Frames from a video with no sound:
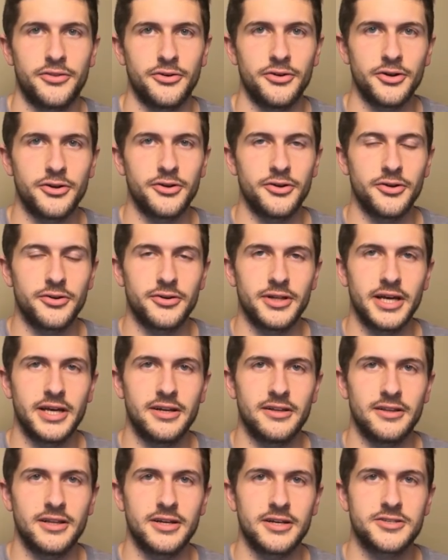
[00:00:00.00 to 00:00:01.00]
threw a Google
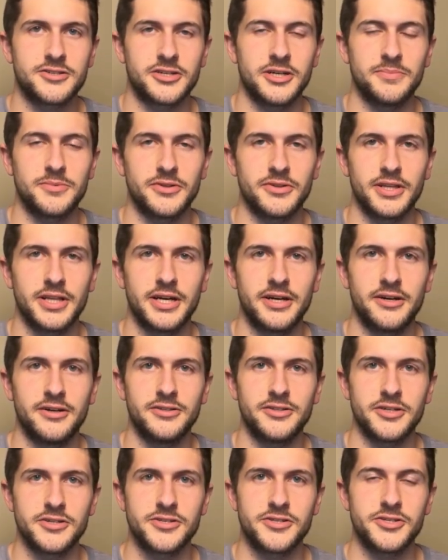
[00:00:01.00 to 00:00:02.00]
Analytics script on there
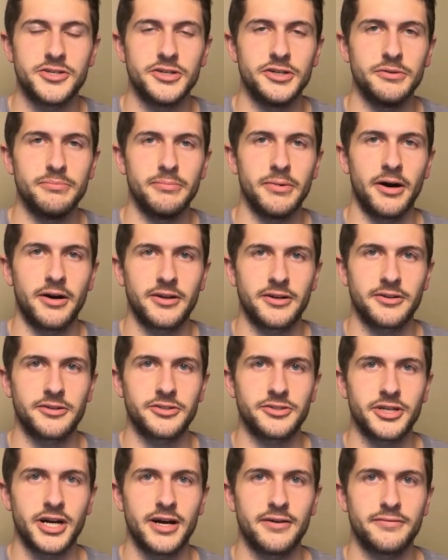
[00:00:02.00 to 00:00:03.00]
just to monitor
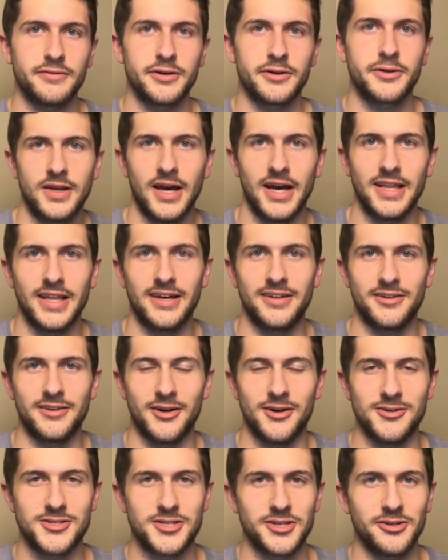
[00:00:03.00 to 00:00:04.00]
traffic, and then
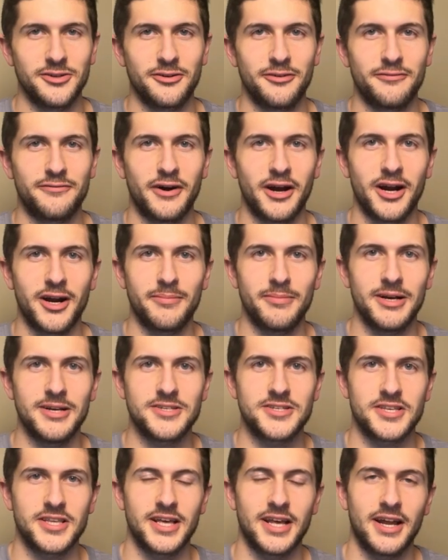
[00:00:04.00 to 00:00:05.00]
hosted it on
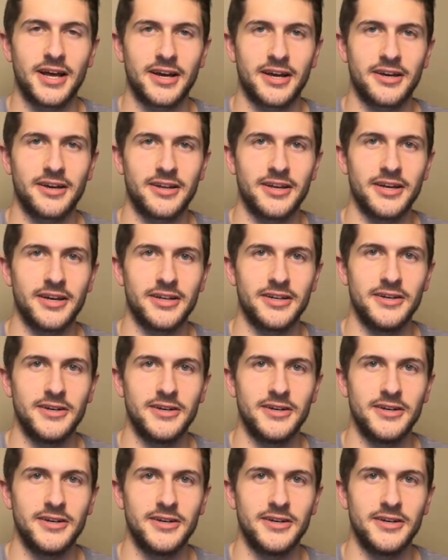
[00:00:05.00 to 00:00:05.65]
Firebase so that I could get